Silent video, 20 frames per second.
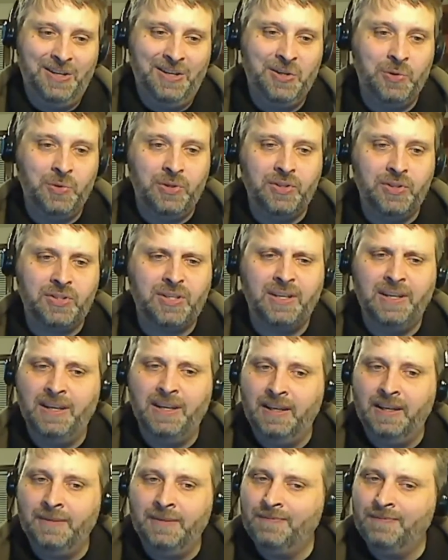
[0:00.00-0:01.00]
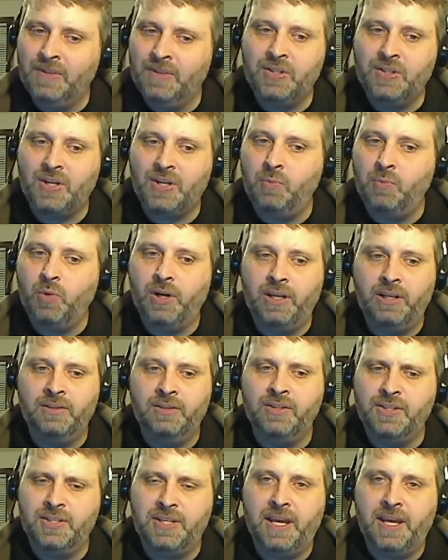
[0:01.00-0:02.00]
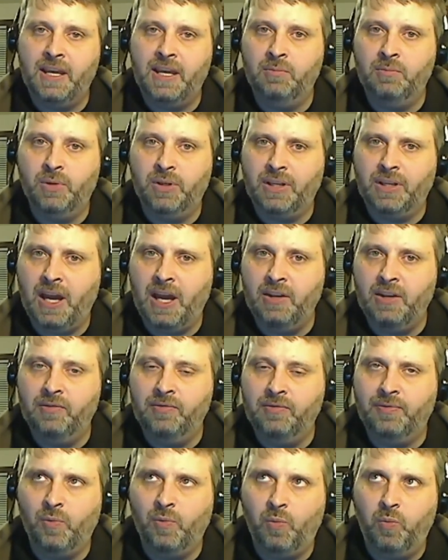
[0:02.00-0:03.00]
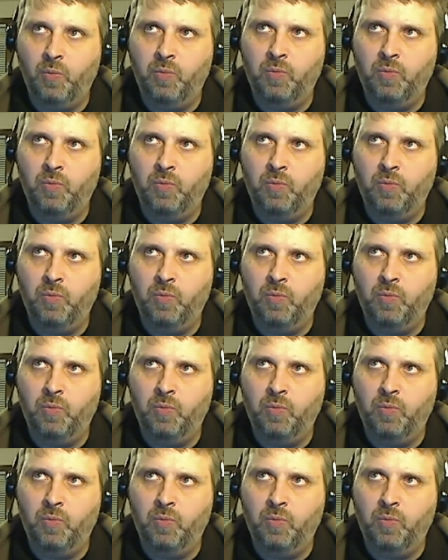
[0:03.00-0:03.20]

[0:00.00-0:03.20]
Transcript: who is somewhat insane but kind of